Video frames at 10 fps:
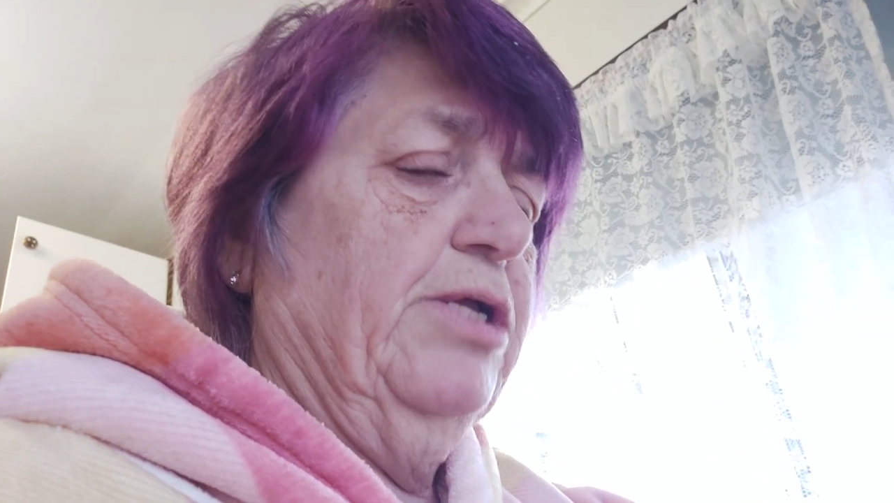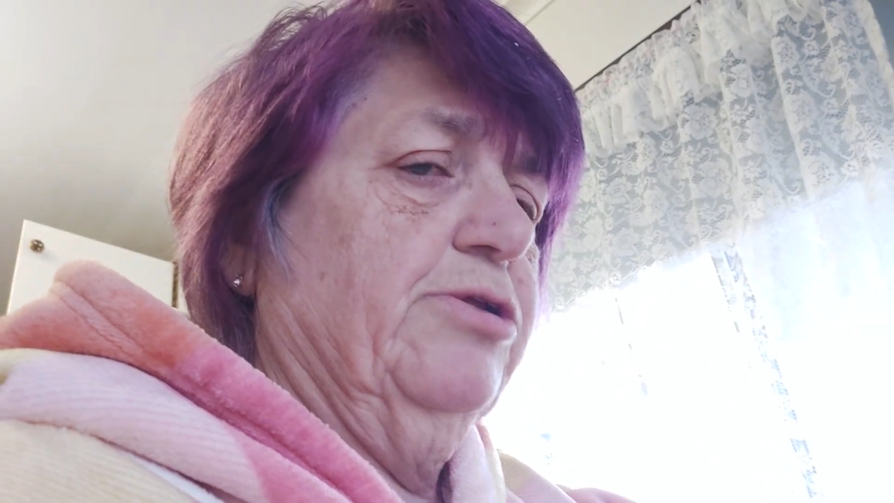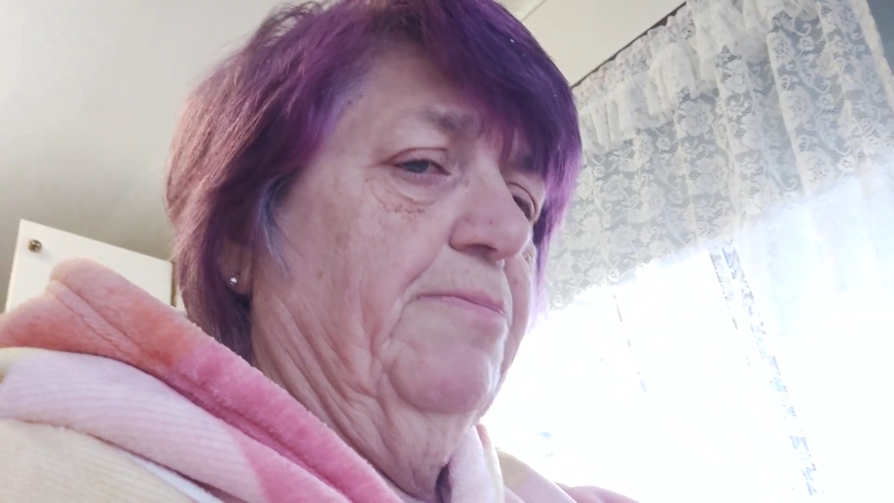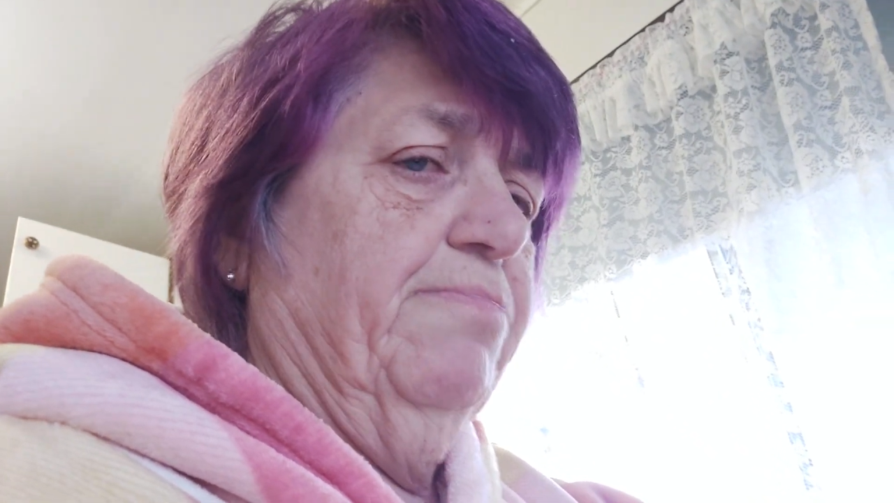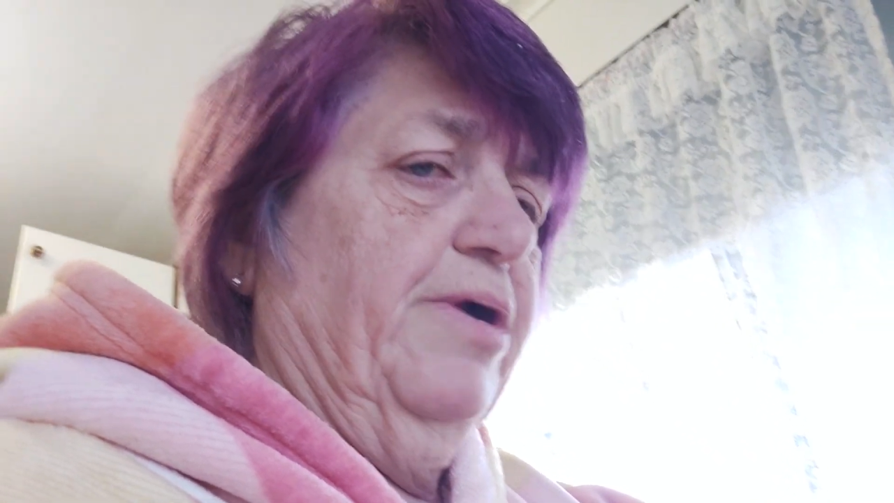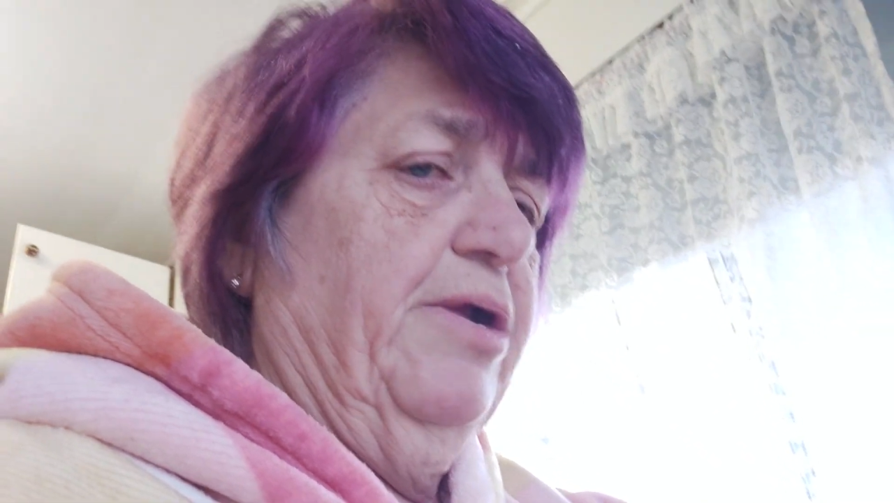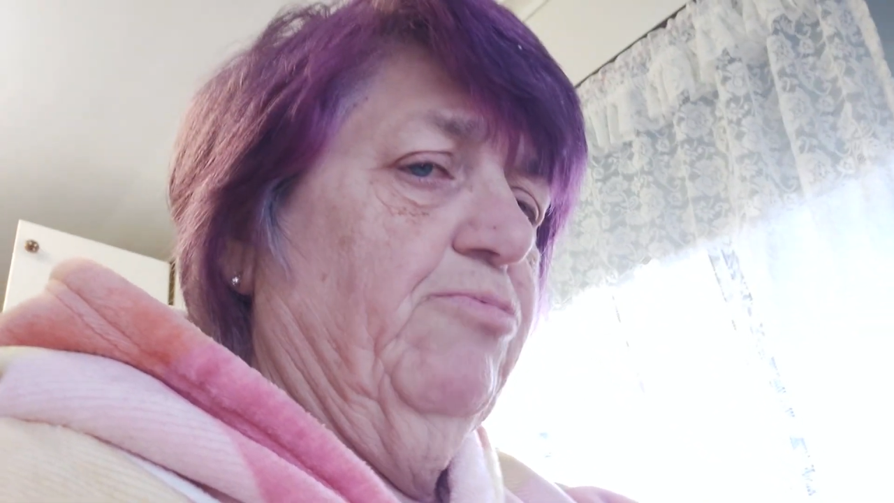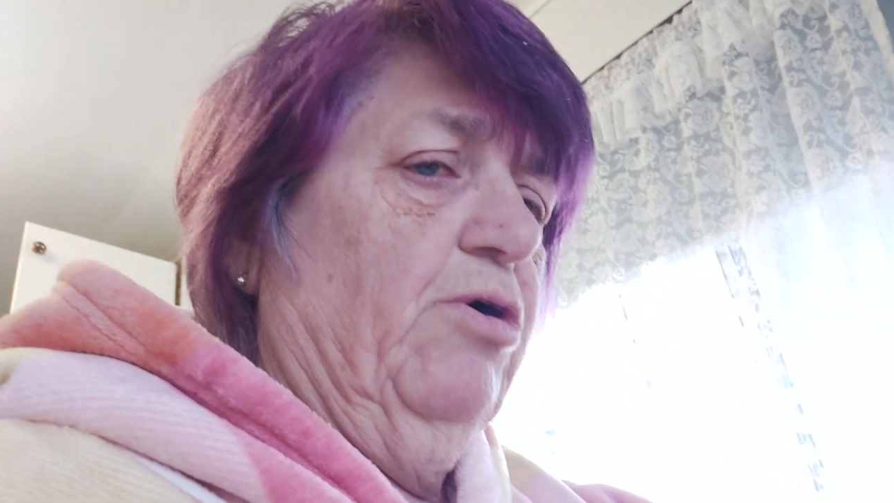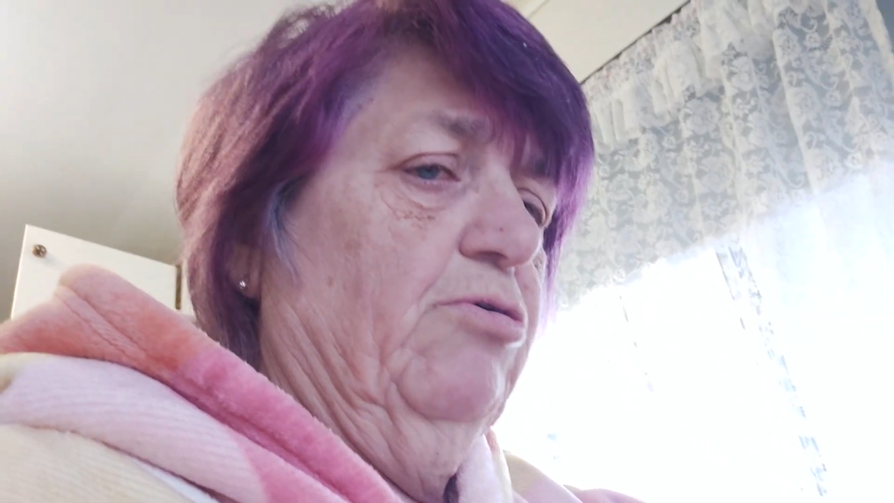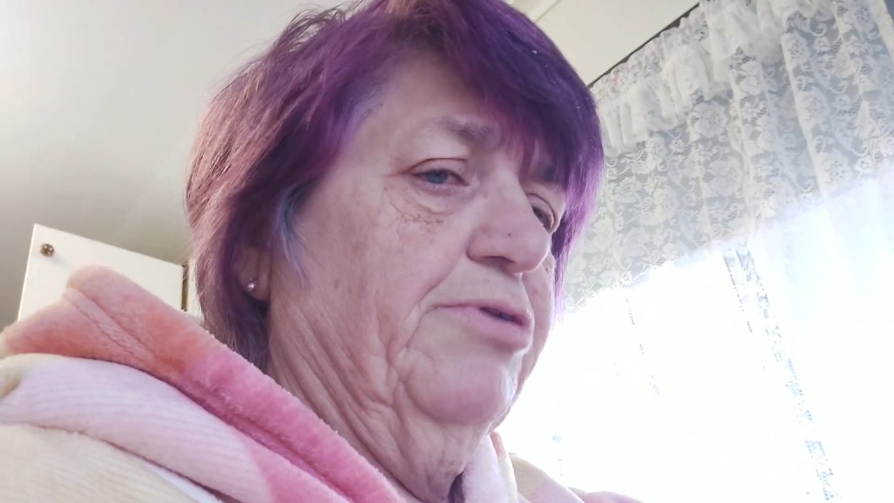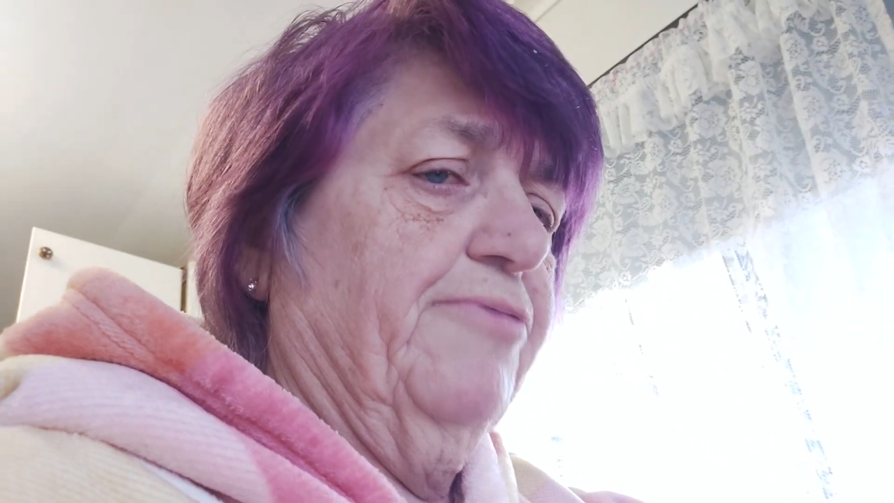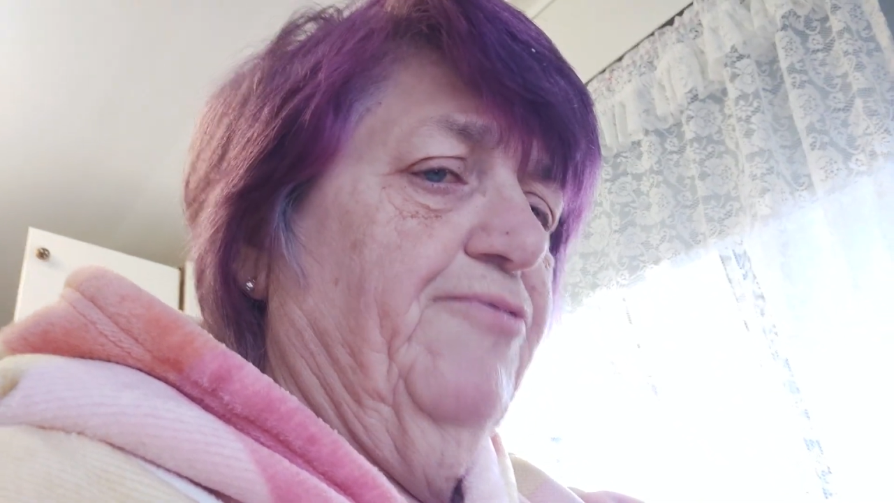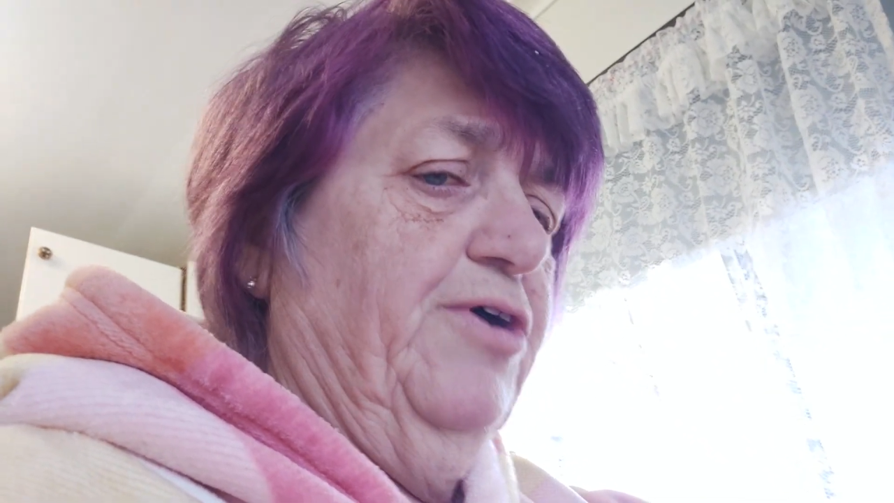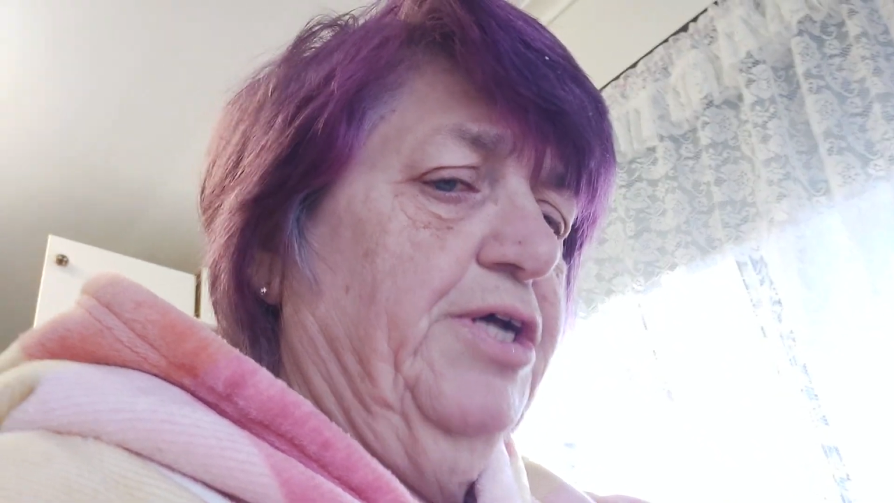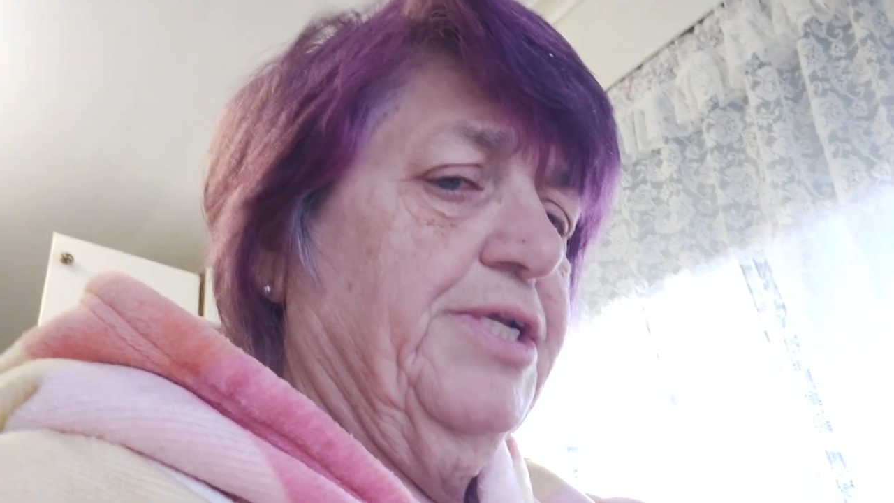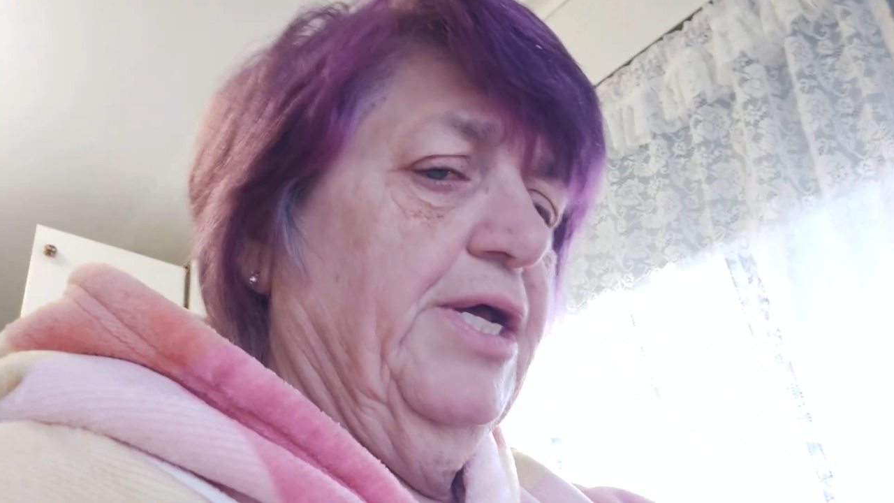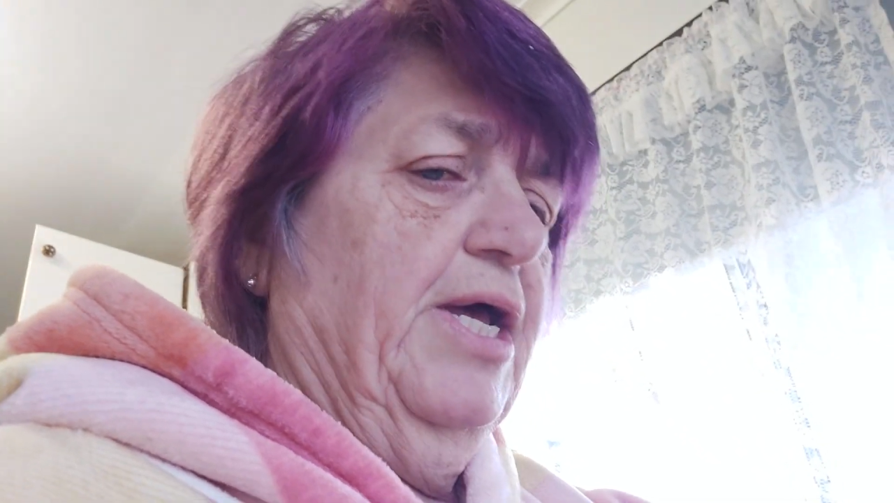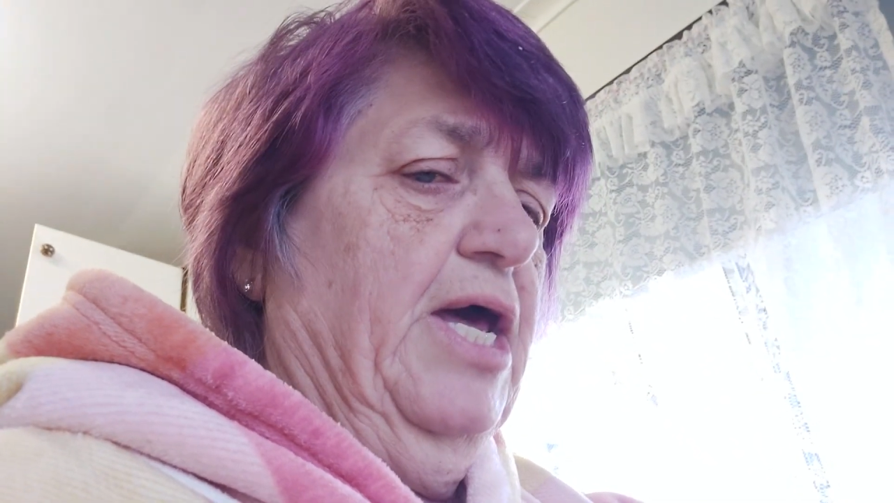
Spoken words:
into bread rolls first,